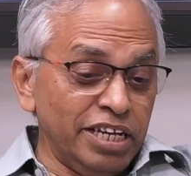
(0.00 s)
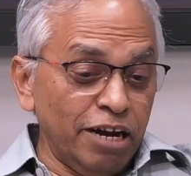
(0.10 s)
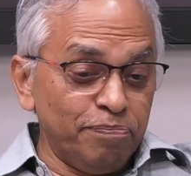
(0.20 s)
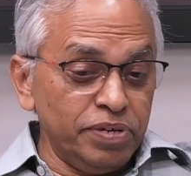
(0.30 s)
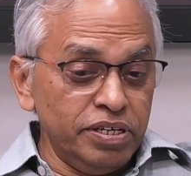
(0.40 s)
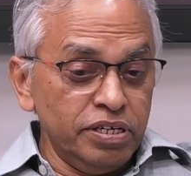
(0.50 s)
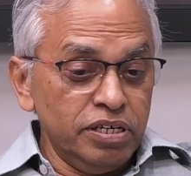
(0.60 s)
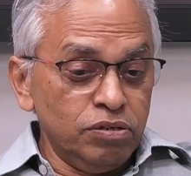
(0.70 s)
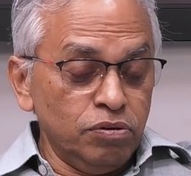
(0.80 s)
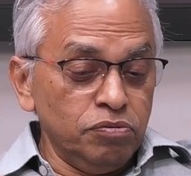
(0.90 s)
happy,
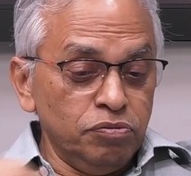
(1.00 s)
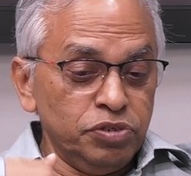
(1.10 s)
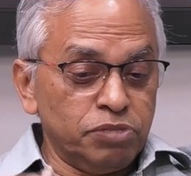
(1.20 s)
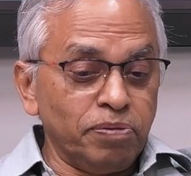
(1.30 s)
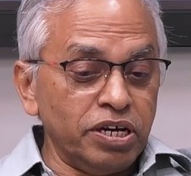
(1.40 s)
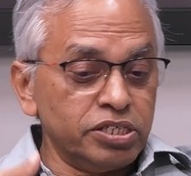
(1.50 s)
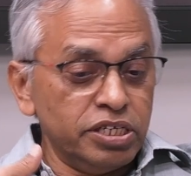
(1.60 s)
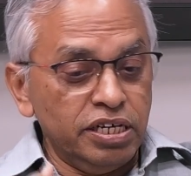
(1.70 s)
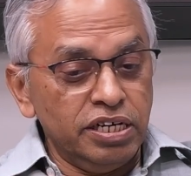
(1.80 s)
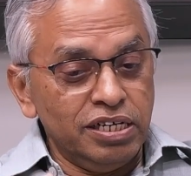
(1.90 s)
with
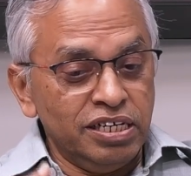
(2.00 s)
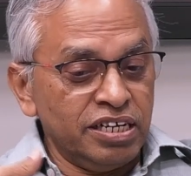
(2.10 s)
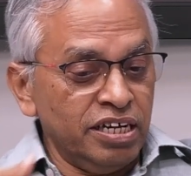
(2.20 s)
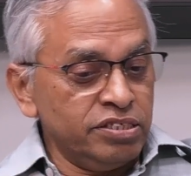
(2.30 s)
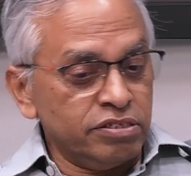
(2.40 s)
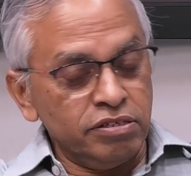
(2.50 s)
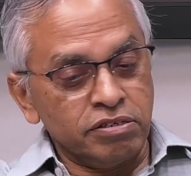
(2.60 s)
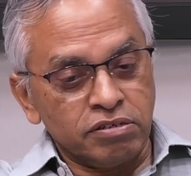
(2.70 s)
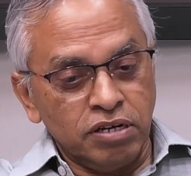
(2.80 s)
Plaksha and IISER